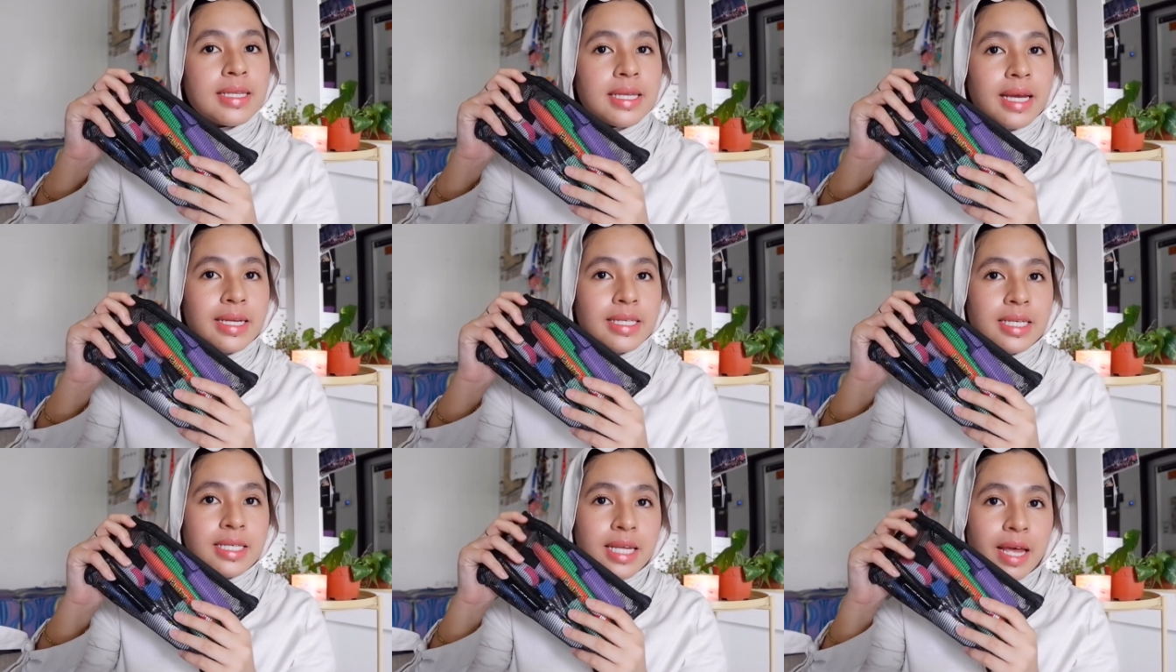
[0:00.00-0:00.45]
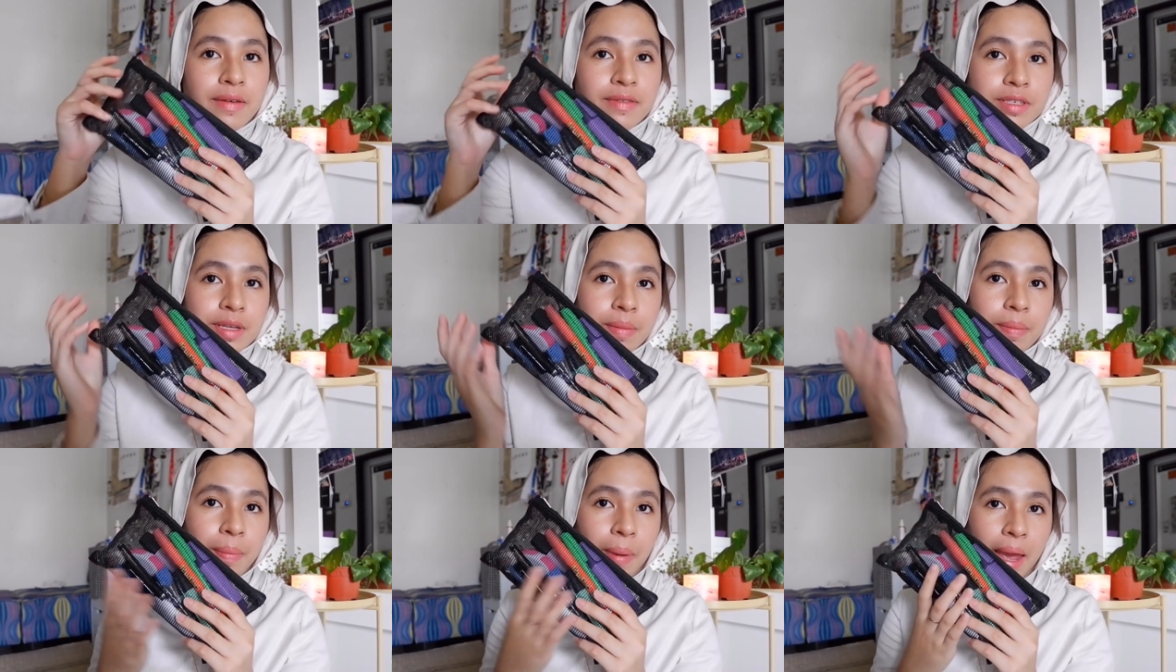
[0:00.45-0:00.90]
I just have
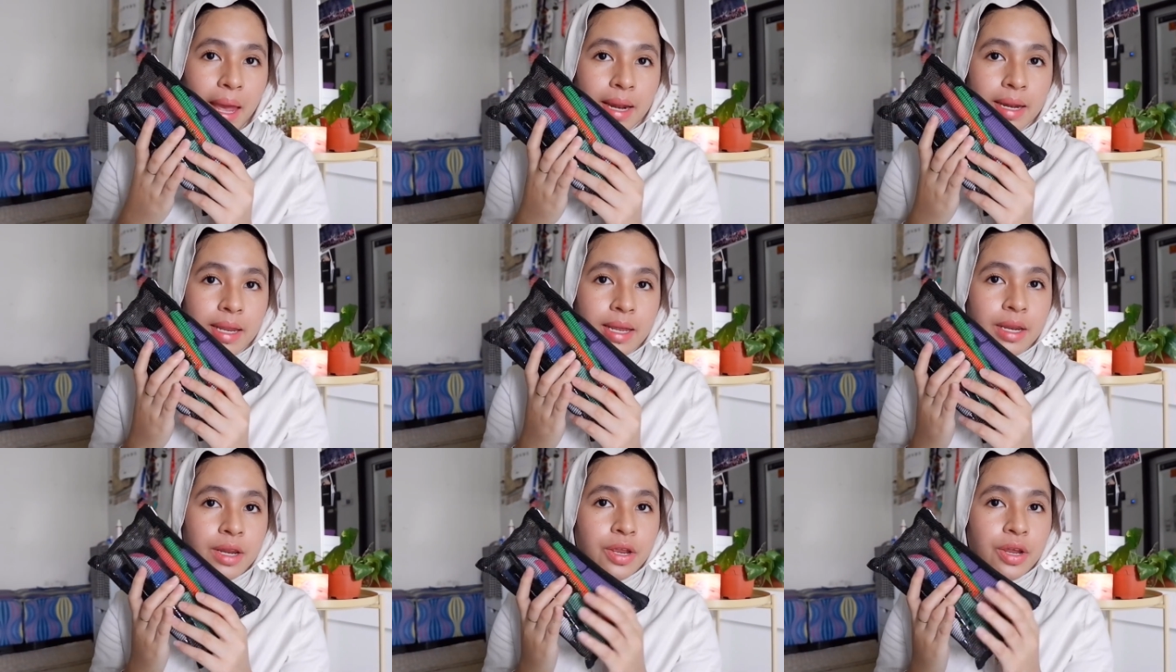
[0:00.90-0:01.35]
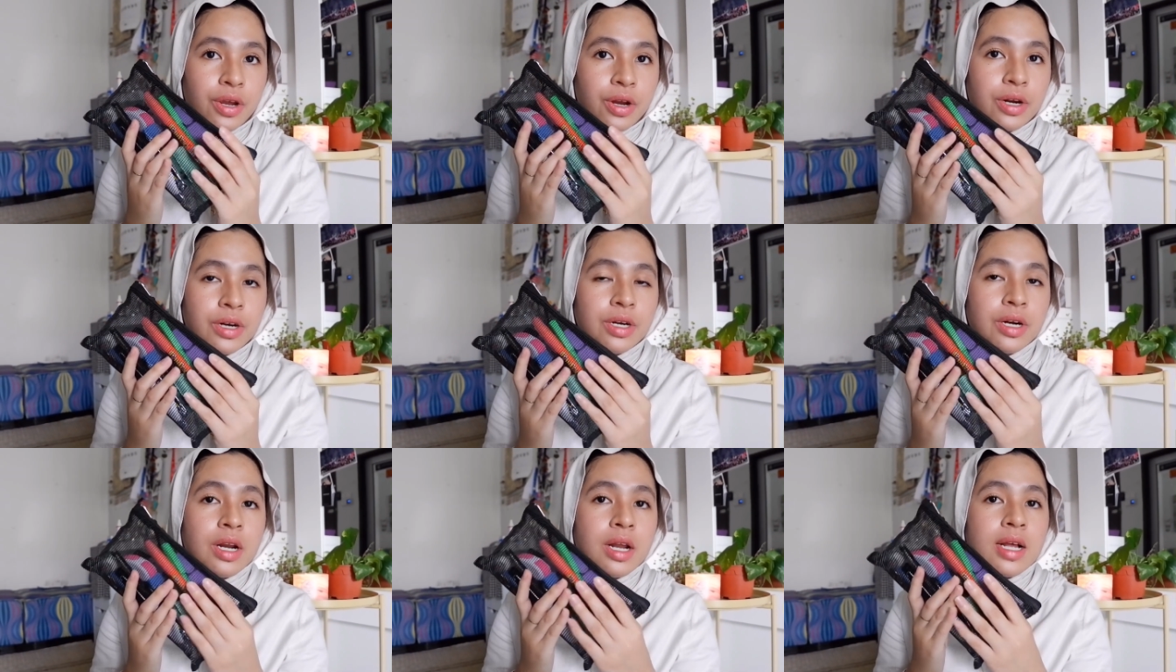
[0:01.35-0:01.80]
some pen in
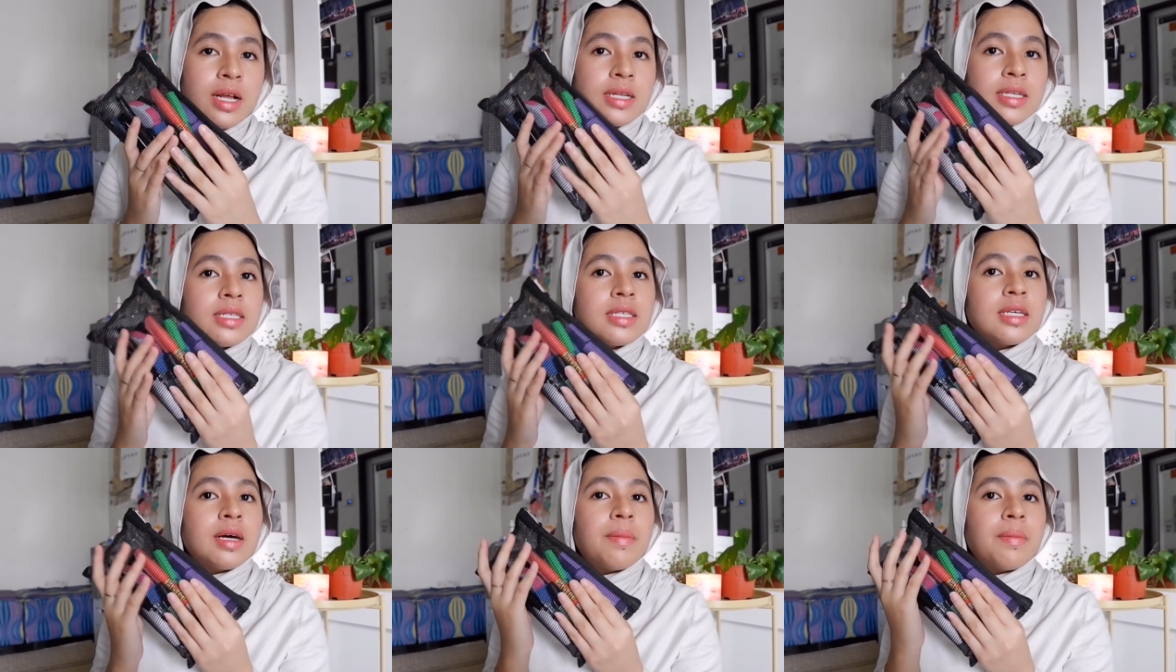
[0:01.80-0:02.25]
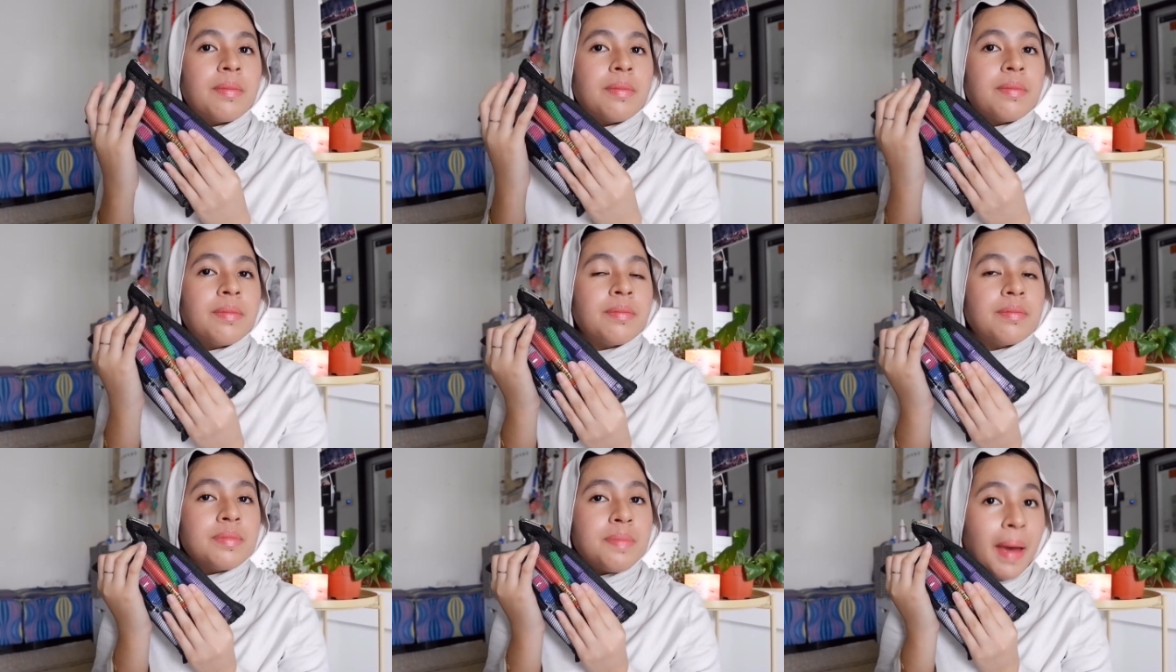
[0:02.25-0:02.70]
here,
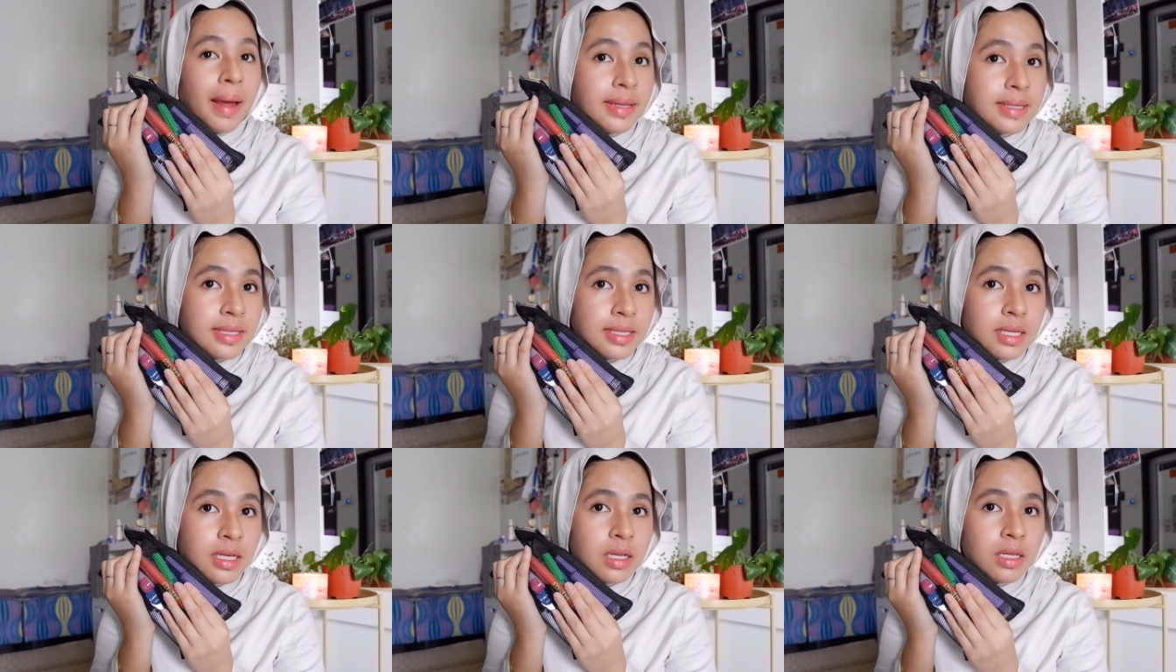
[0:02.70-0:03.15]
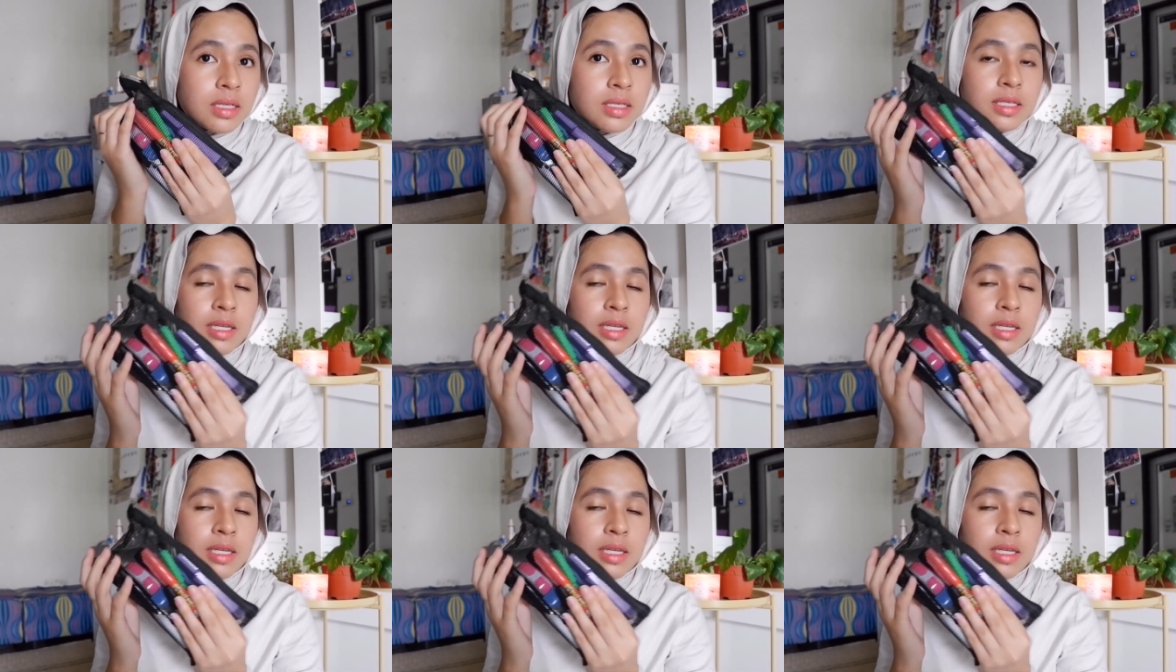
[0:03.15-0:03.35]
some pencils,